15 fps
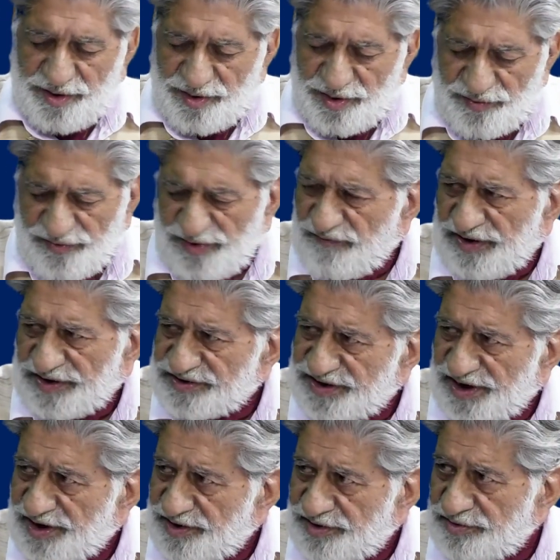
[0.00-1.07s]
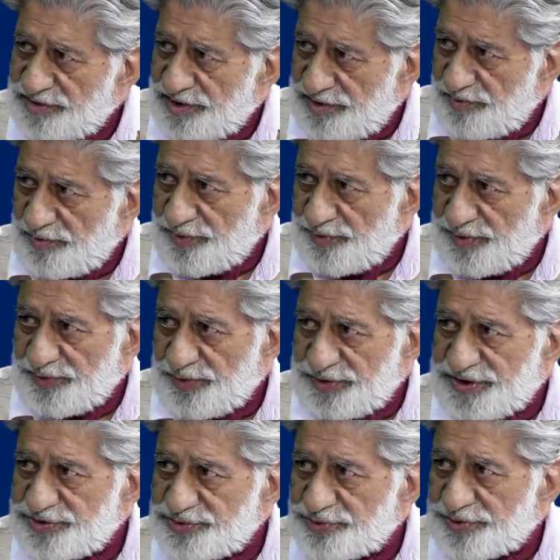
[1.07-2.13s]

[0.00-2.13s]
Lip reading: wavelength there with the